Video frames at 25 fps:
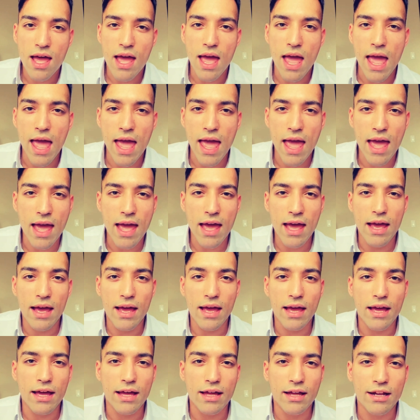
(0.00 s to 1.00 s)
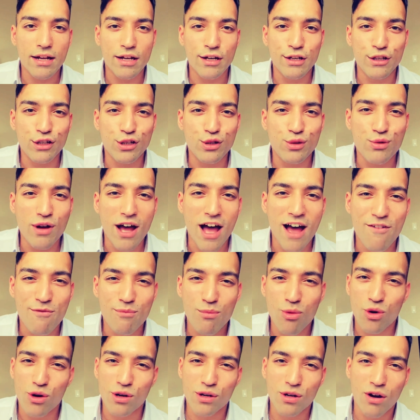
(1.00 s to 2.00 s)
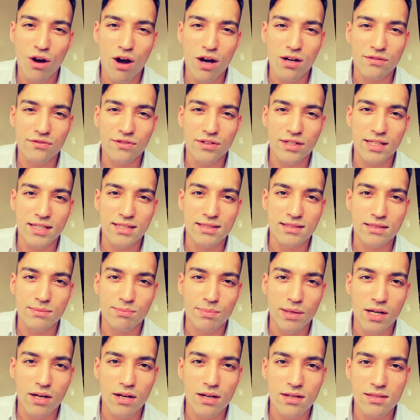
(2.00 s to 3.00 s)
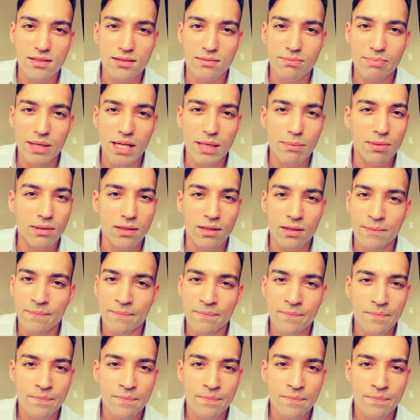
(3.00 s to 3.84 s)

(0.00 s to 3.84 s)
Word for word: and you have more confidence. Because people,